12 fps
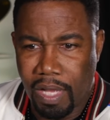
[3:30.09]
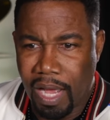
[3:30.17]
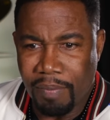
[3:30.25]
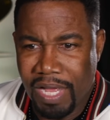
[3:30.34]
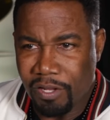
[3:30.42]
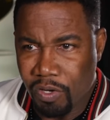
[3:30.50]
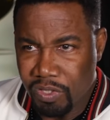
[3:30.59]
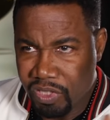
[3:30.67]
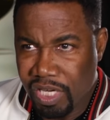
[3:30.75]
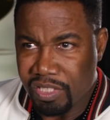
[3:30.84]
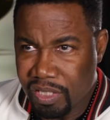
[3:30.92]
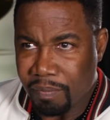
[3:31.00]
I'm not going to
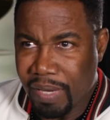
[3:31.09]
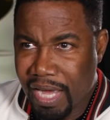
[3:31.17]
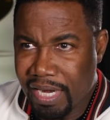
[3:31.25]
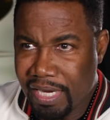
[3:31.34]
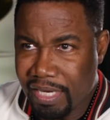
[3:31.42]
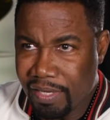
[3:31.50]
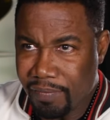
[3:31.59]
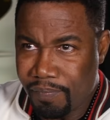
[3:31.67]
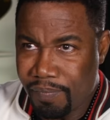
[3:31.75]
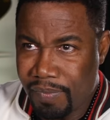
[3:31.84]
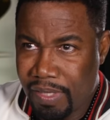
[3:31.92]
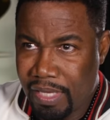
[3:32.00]
judge somebody
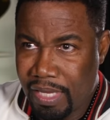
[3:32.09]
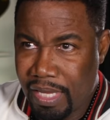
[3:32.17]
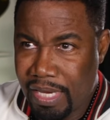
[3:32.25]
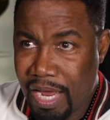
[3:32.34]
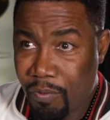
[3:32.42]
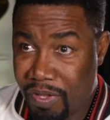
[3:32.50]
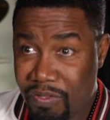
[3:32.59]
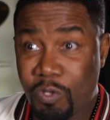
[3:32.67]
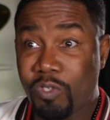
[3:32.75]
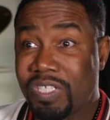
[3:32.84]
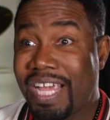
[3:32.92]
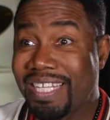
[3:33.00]
in that way.
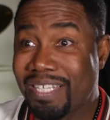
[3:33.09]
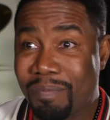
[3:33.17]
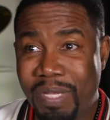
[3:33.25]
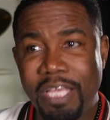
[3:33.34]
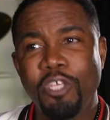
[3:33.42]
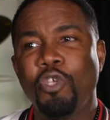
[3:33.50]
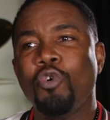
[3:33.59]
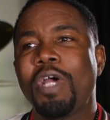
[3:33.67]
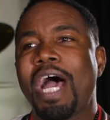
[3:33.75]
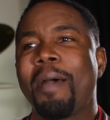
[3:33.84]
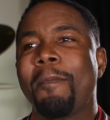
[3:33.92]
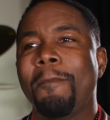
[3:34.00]
You say it to me, you
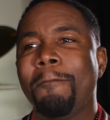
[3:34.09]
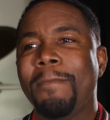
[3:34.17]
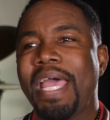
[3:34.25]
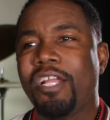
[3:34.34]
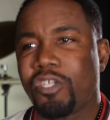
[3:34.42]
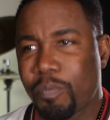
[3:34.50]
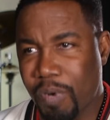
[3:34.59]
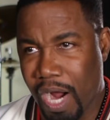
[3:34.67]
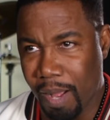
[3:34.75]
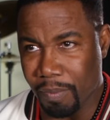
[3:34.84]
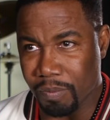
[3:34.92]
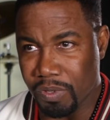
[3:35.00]
got major
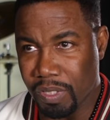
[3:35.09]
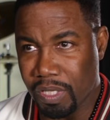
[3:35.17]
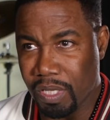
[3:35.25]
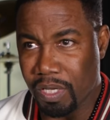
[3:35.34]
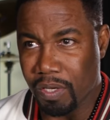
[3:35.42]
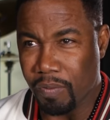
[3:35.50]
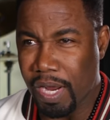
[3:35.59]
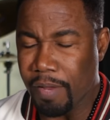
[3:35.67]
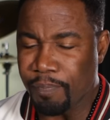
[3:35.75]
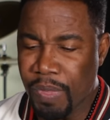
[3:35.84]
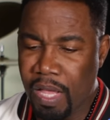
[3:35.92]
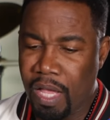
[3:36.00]
problems, right?